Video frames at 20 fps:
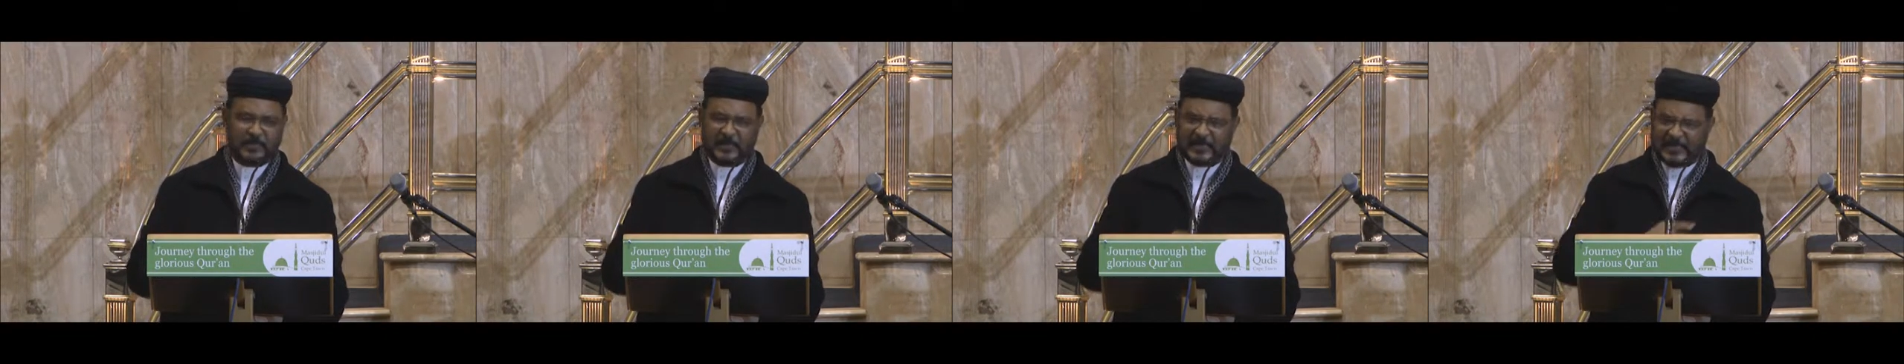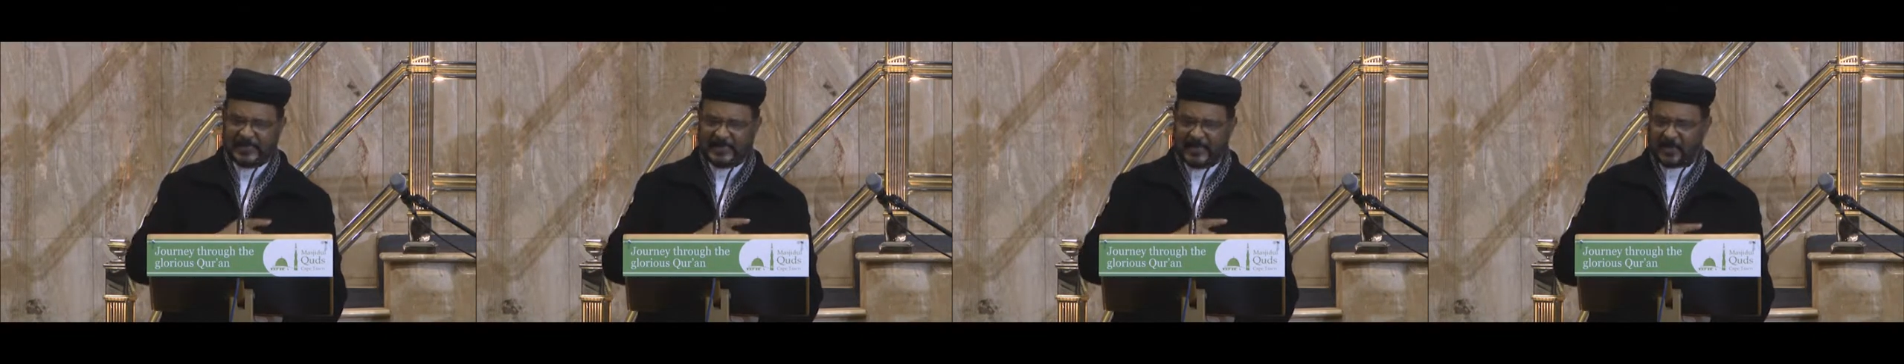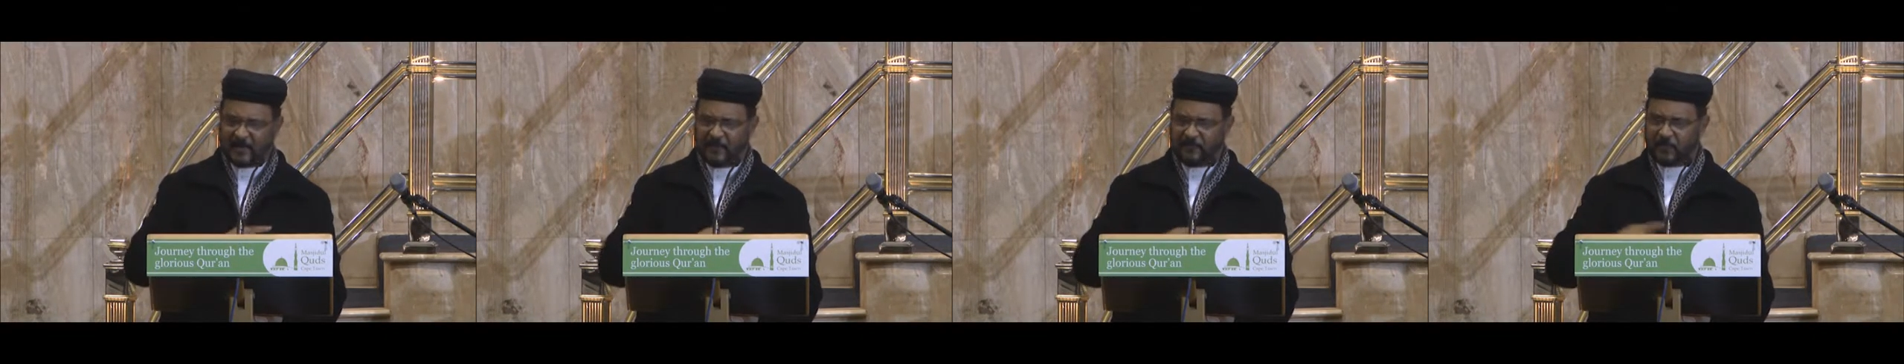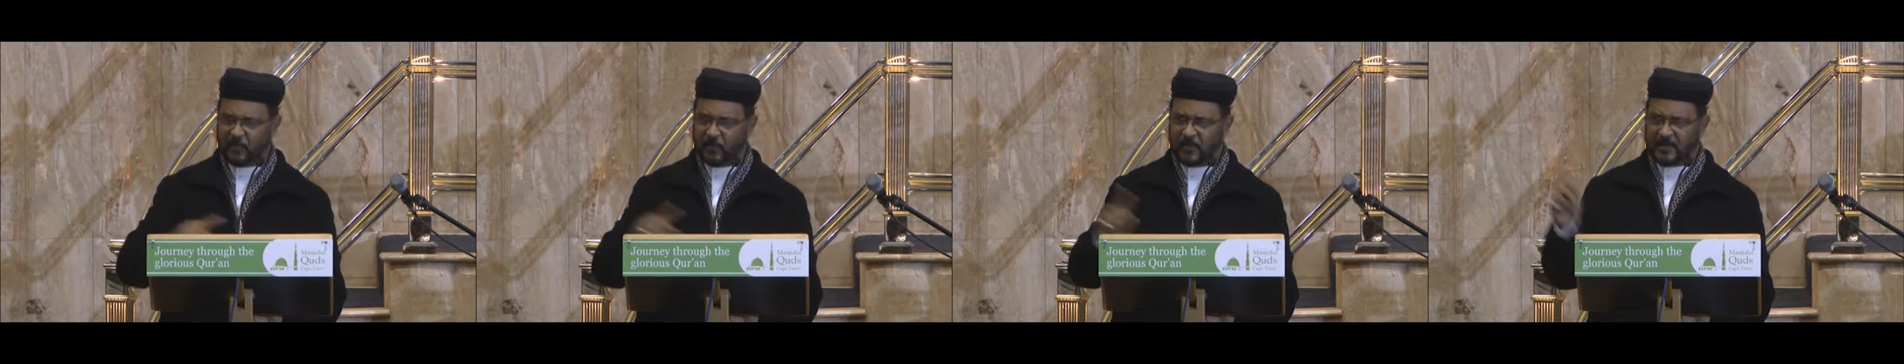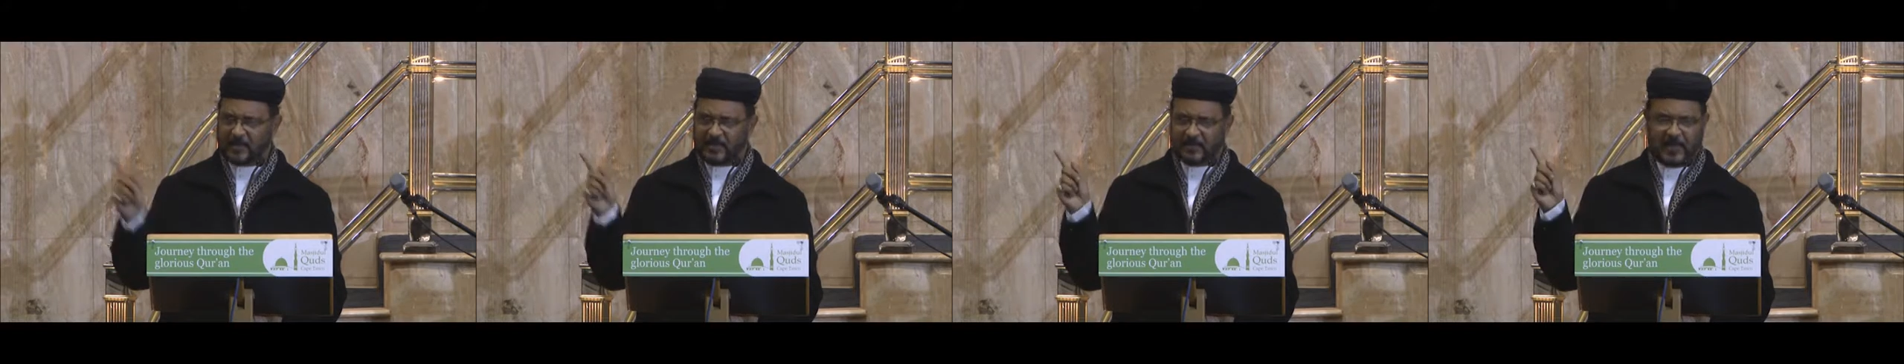None of you
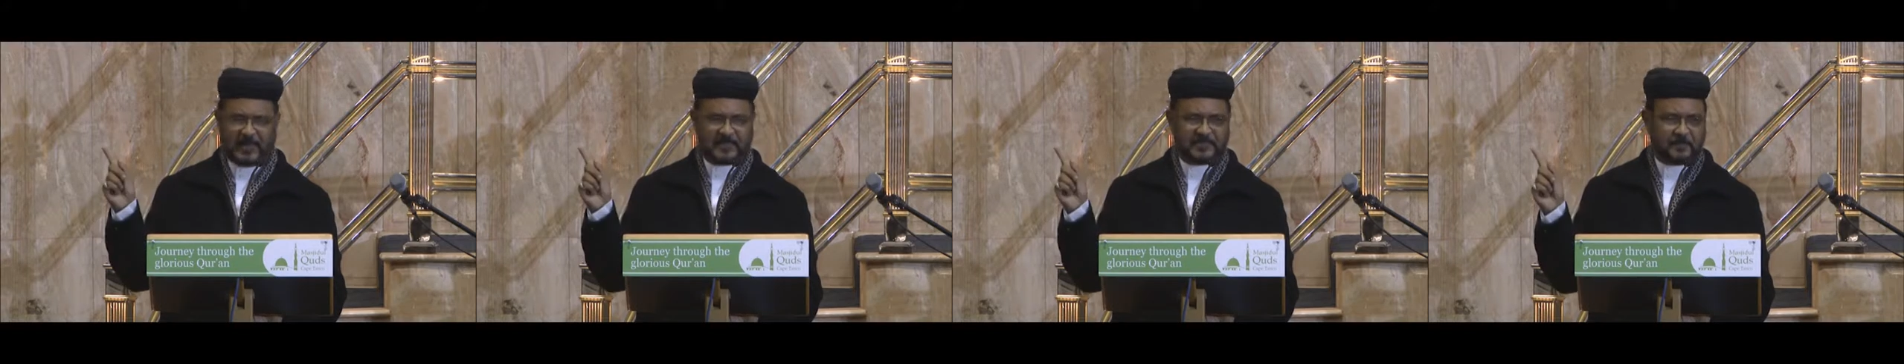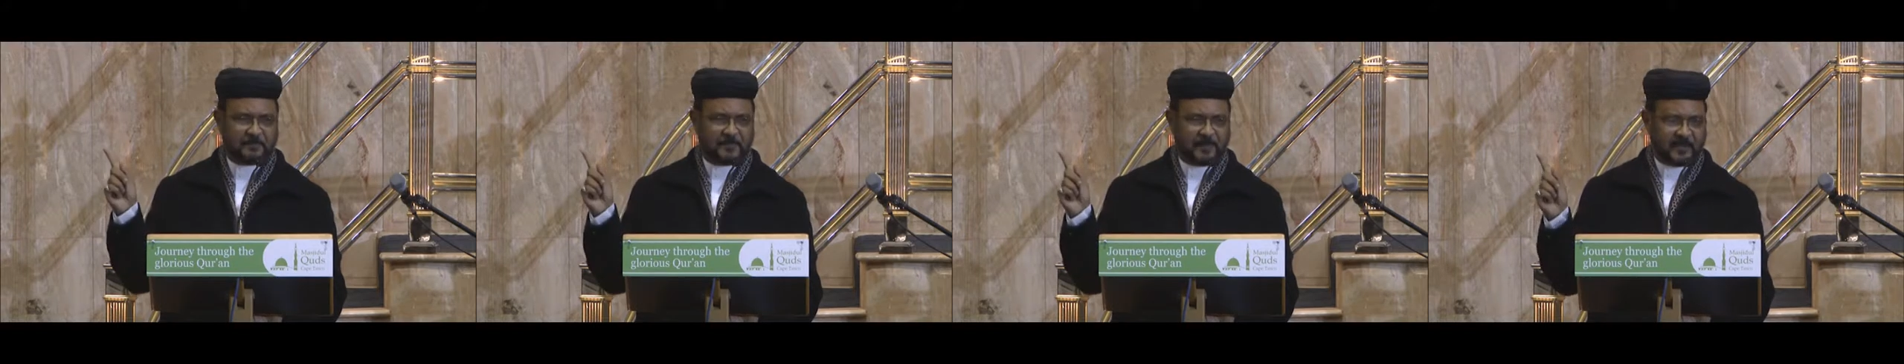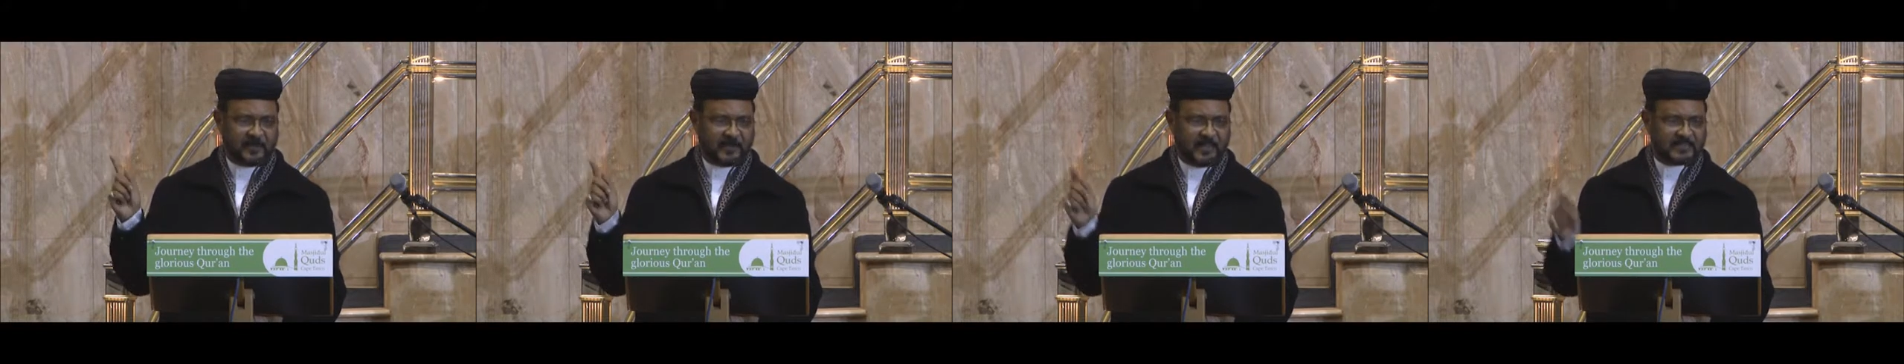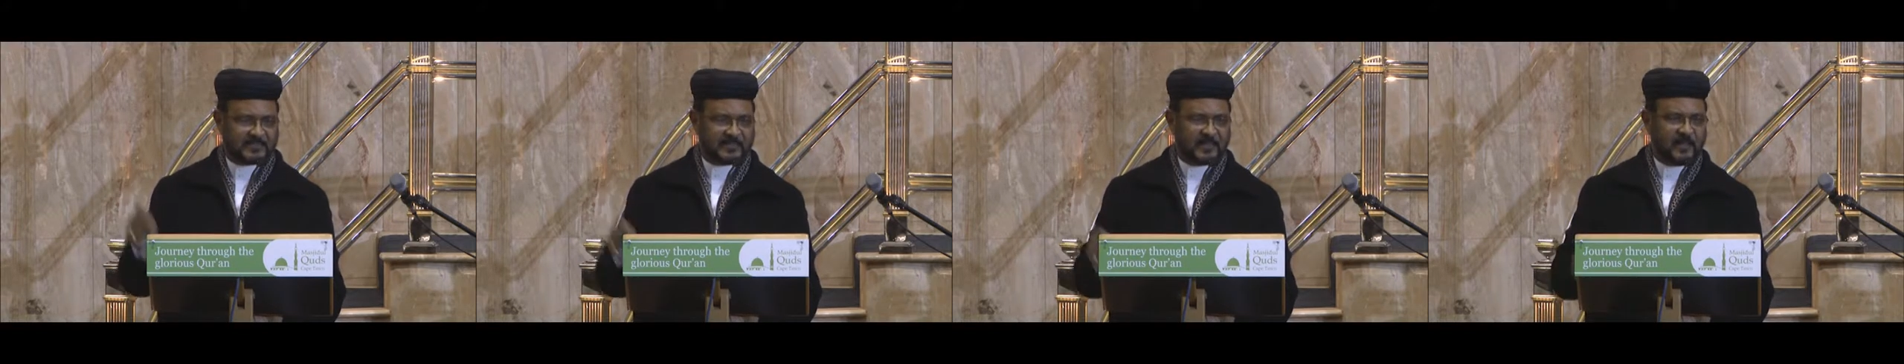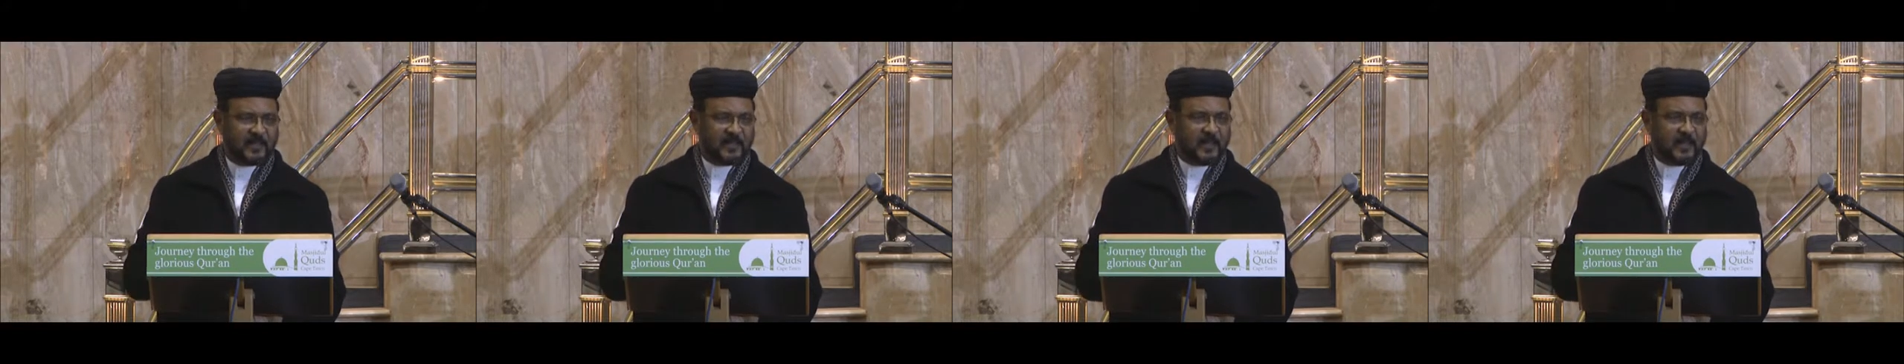will enter paradise